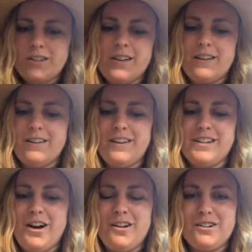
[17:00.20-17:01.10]
It's like
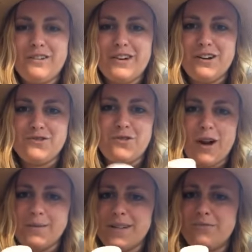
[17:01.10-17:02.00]
$1 every 100
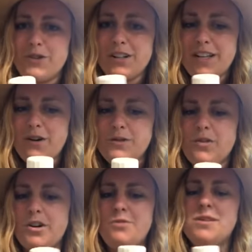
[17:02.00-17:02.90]
grams. It really goes
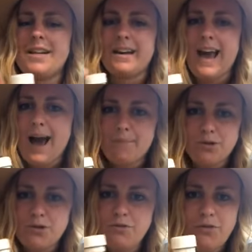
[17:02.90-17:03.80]
far. I use like a cap or
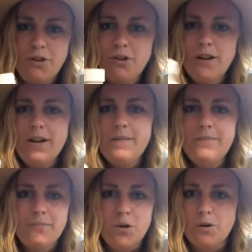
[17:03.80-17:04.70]
two full
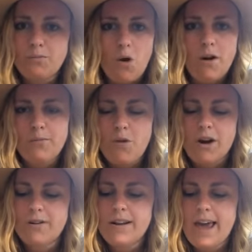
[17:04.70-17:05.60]
per one
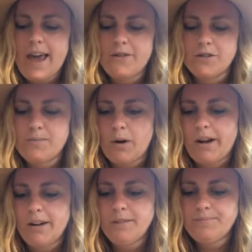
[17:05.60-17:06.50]
watering can or
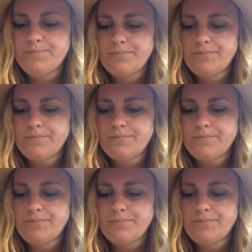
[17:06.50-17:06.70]
sprayer.